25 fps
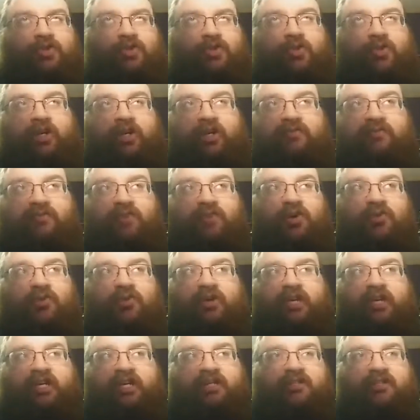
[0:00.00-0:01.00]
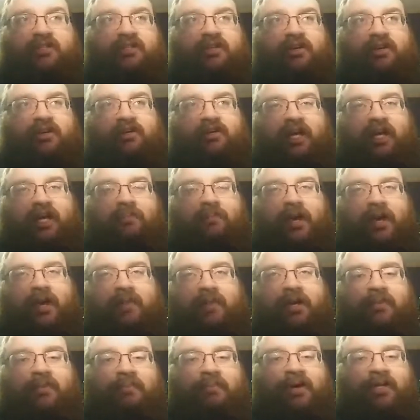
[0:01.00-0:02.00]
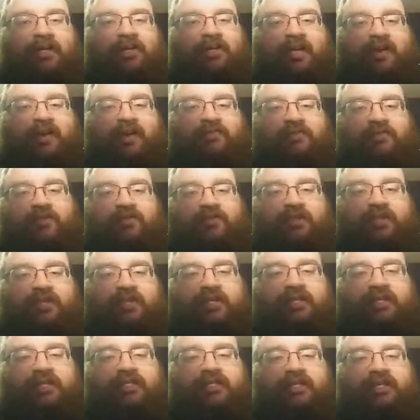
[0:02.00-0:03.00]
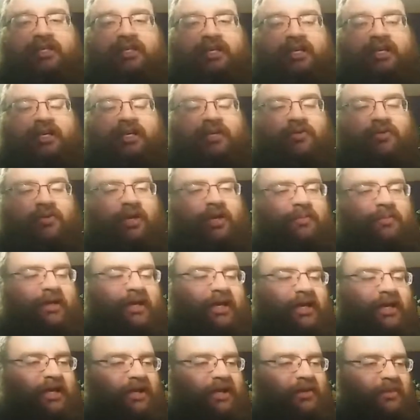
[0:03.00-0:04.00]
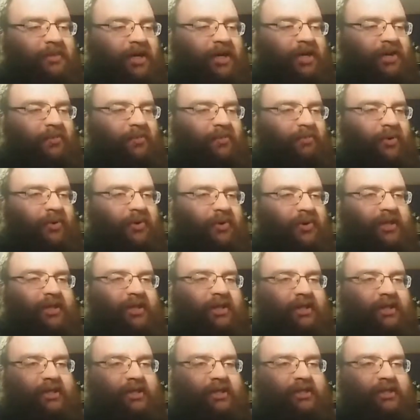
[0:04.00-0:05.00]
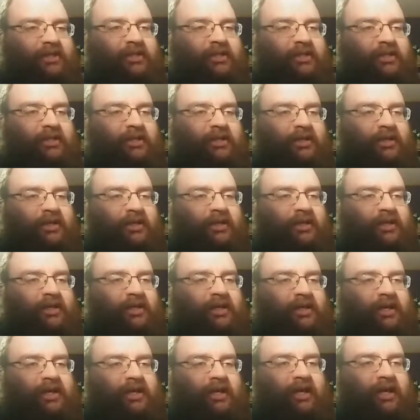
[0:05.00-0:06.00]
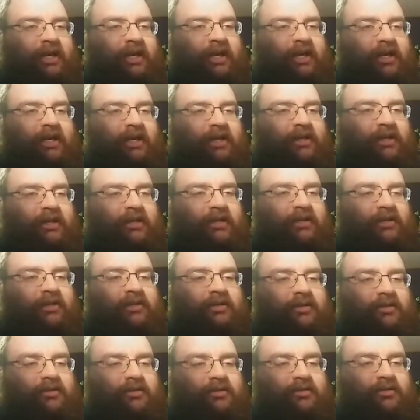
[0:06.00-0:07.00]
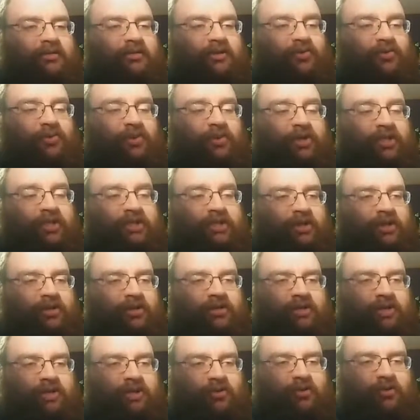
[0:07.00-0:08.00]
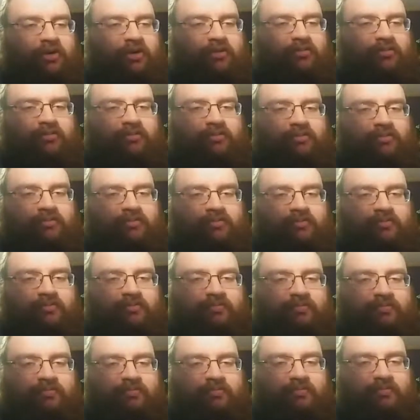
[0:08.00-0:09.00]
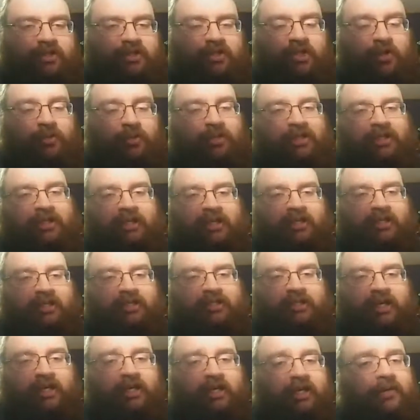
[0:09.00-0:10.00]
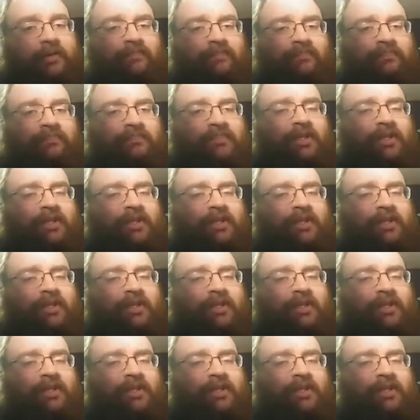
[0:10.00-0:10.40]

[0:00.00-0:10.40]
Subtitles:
3-4 weeks, like maybe a month after it's released. We're like, man, I'm kind of bored of this. And so we just start doing stupid things. Like,